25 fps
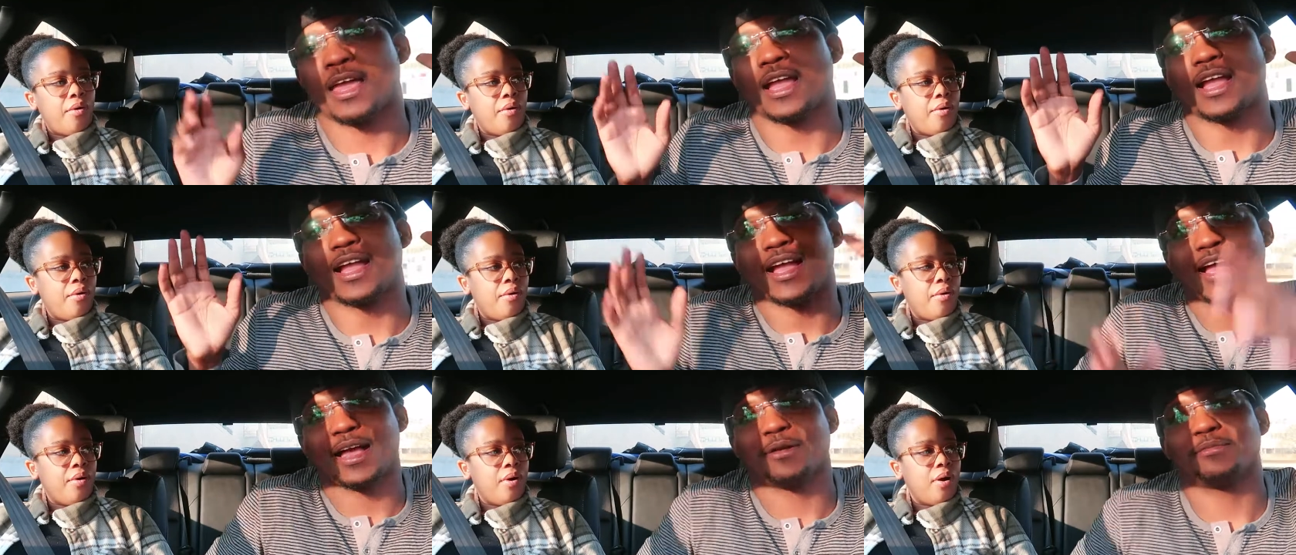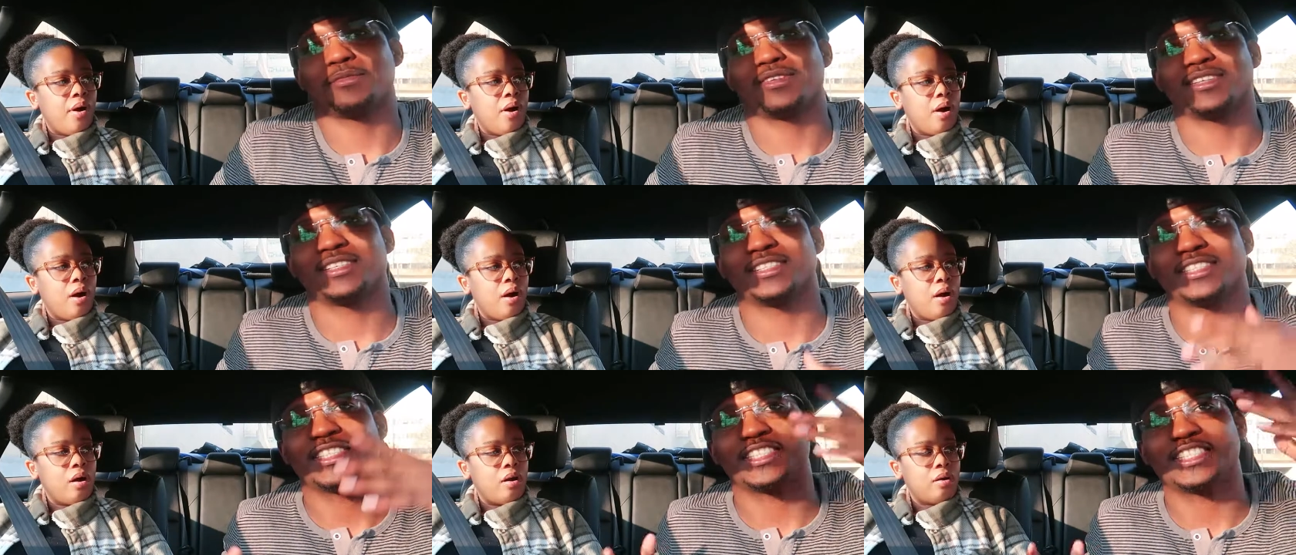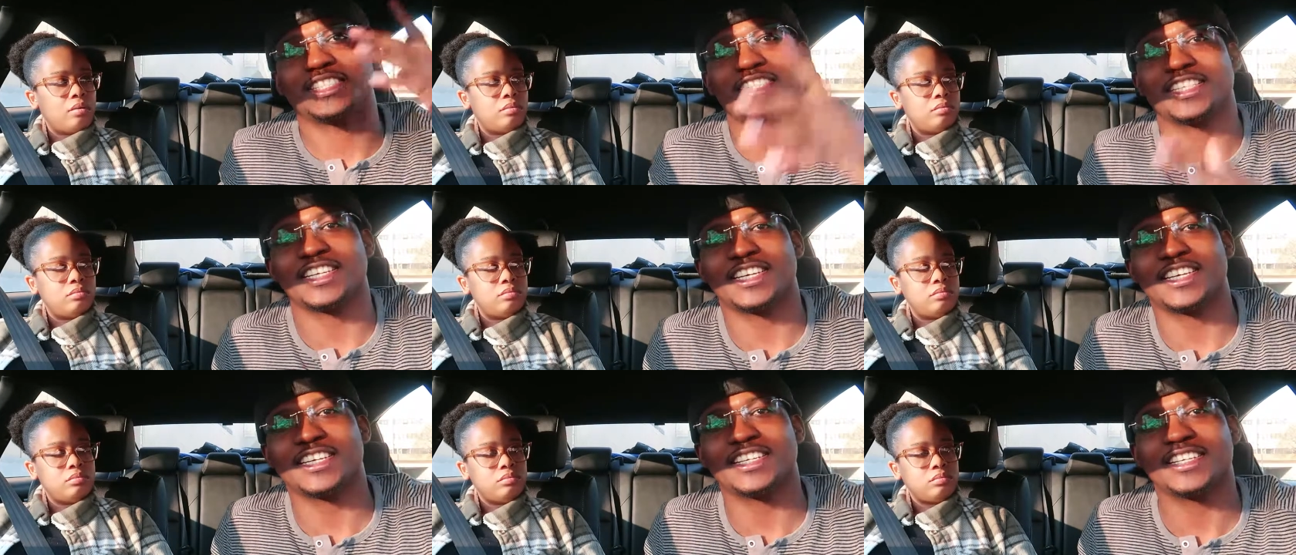Speaker 1: comment,
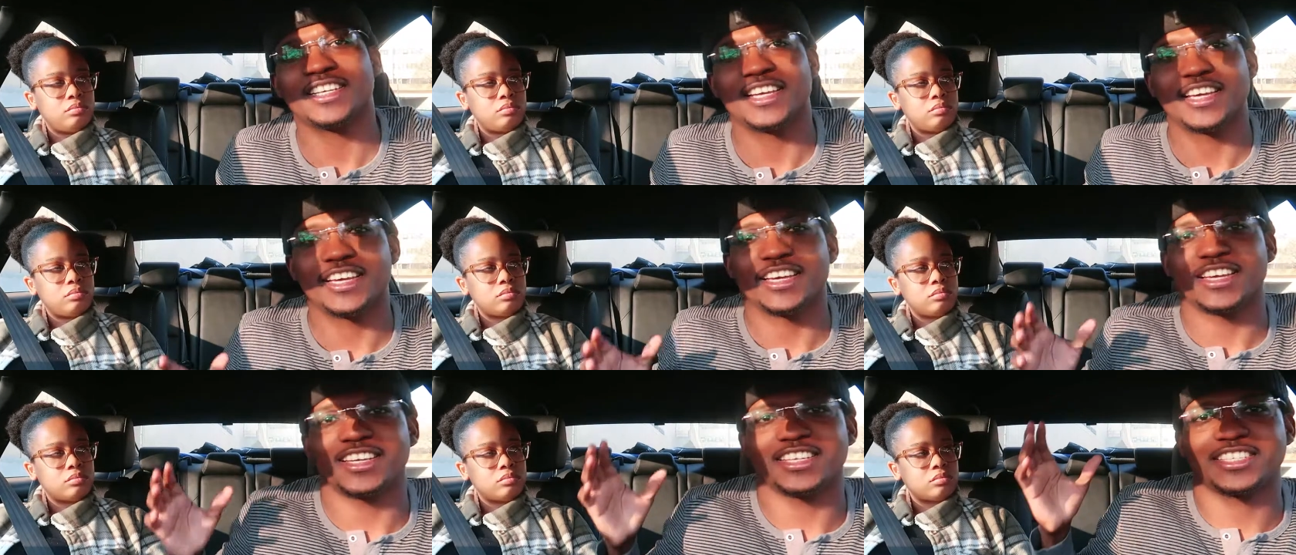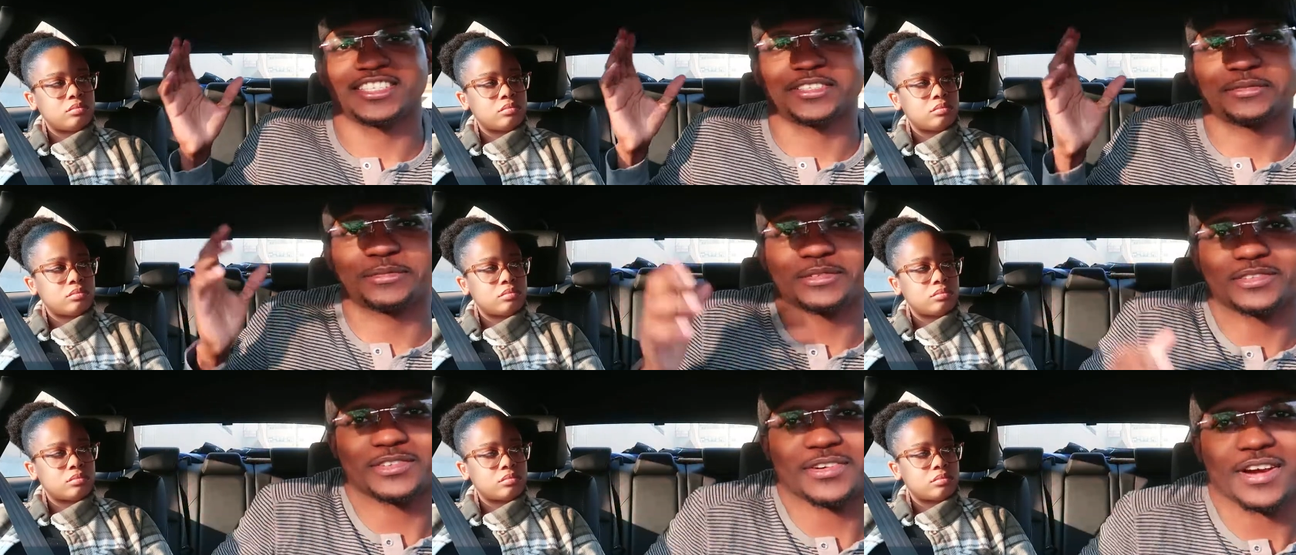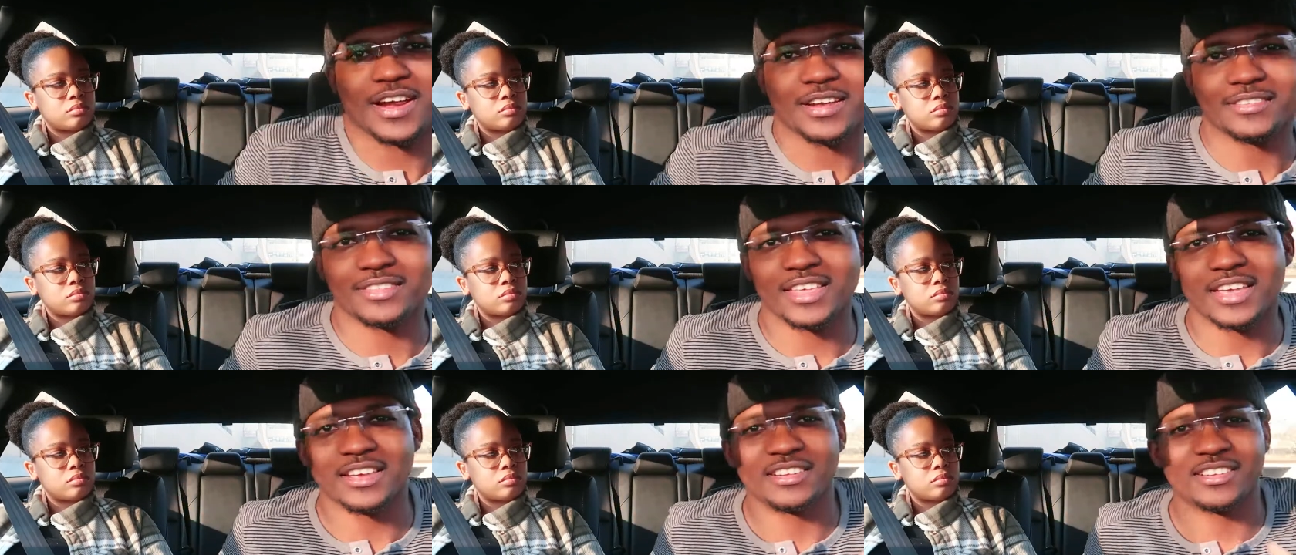share, and
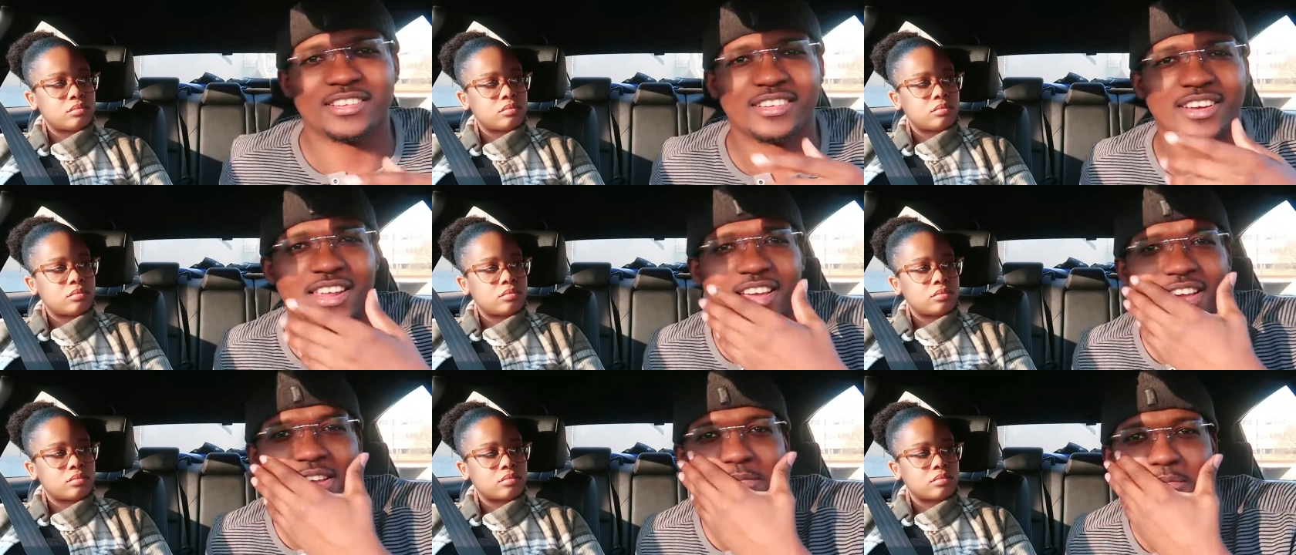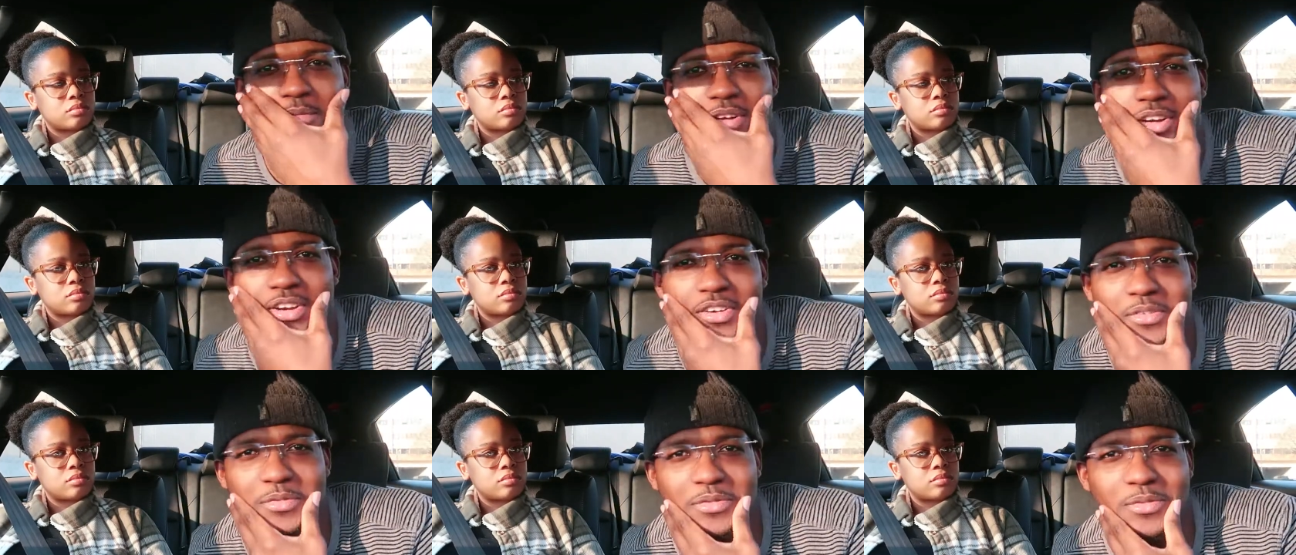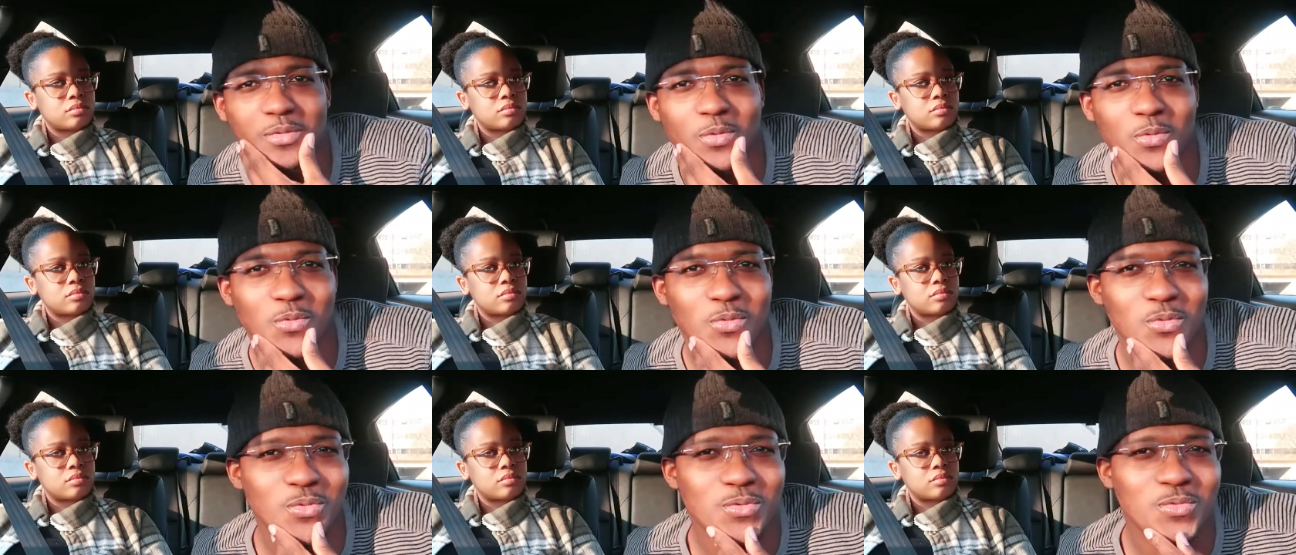subscribe. Damn, look like I'm glowing.
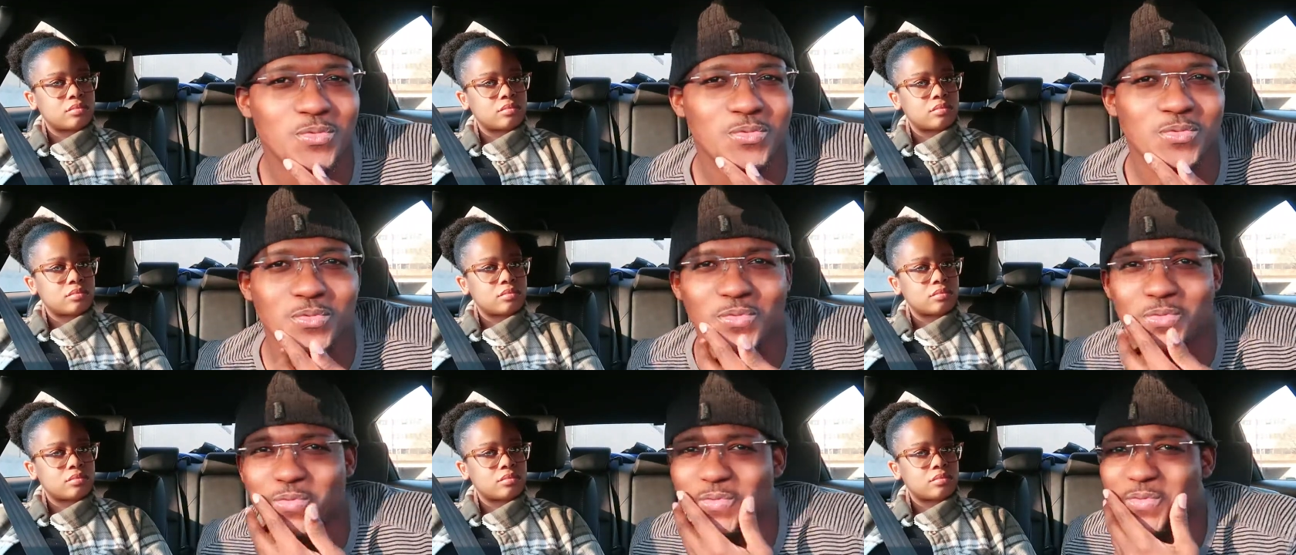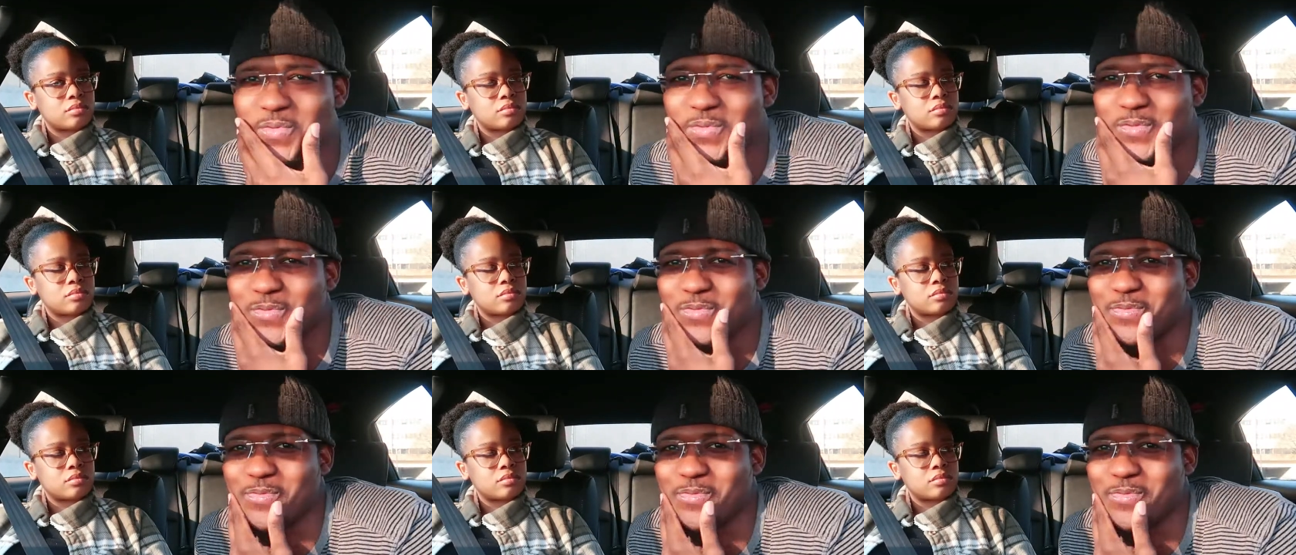Ooh.